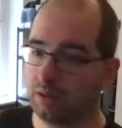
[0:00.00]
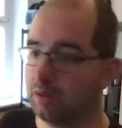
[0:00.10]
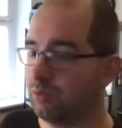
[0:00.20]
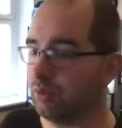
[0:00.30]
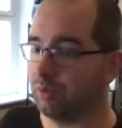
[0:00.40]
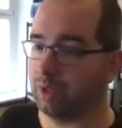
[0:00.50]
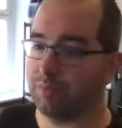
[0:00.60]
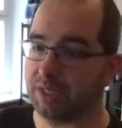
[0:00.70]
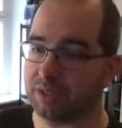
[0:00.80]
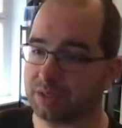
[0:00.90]
we, we can
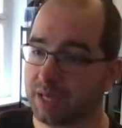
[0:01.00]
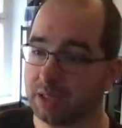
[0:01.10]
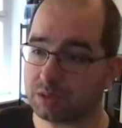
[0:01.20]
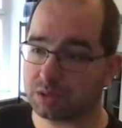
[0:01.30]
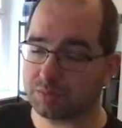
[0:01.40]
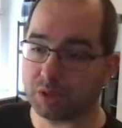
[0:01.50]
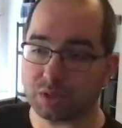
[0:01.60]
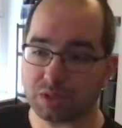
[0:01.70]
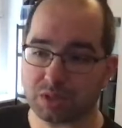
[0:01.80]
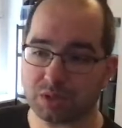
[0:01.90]
make this an else because
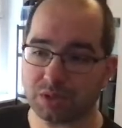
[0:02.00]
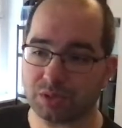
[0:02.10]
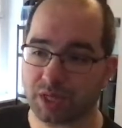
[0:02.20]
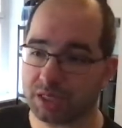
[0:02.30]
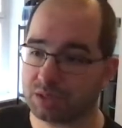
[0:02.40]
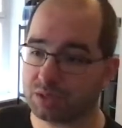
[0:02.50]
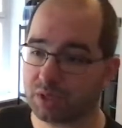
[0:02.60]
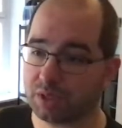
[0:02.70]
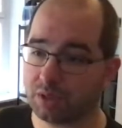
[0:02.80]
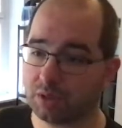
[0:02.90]
there's only two cases right
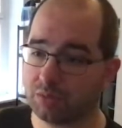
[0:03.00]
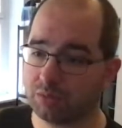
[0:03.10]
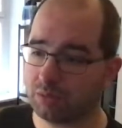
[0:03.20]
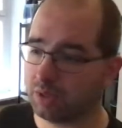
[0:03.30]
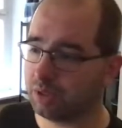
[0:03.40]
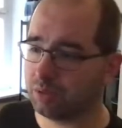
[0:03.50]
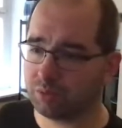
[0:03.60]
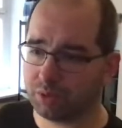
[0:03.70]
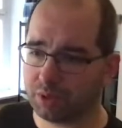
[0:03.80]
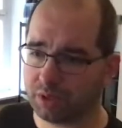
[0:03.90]
now. And you know what, we,
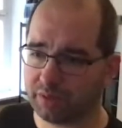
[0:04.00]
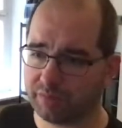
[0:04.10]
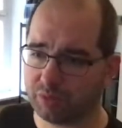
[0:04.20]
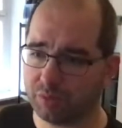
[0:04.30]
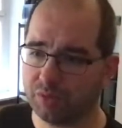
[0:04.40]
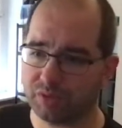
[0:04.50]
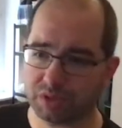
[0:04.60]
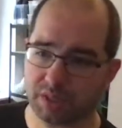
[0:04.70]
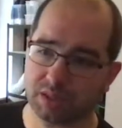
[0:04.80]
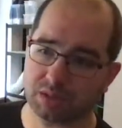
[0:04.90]
we can even remove this
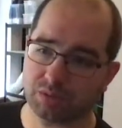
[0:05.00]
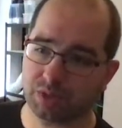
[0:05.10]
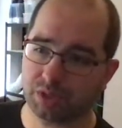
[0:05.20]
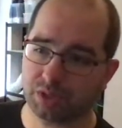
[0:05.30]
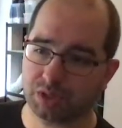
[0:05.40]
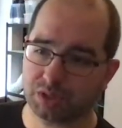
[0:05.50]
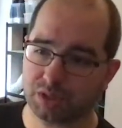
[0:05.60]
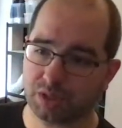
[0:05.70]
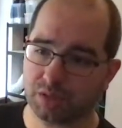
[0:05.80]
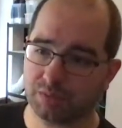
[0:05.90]
else and we can just say